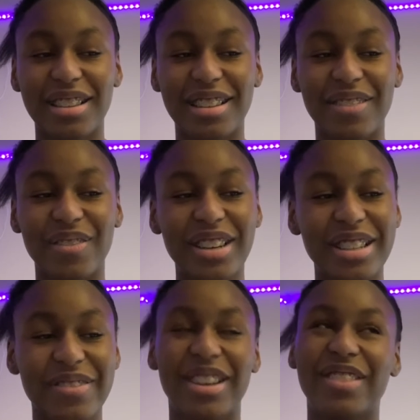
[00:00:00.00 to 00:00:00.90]
what is
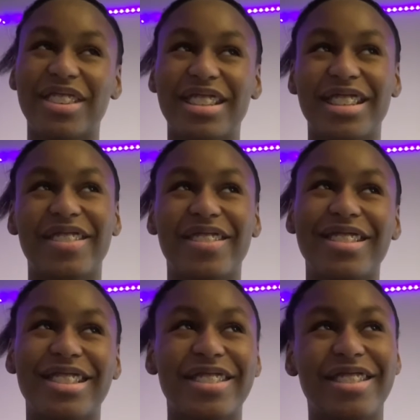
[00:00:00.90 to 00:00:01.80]
my opinion on
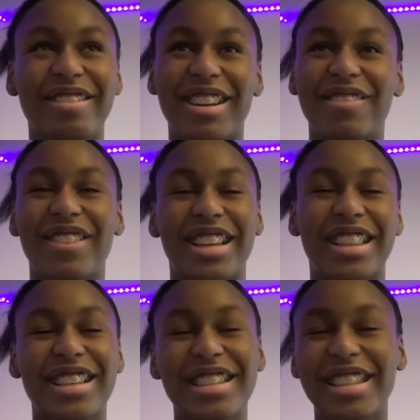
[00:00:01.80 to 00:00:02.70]
shoujo anime?
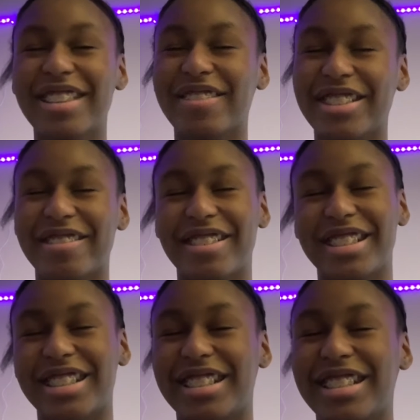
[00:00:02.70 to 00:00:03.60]
That's the real question.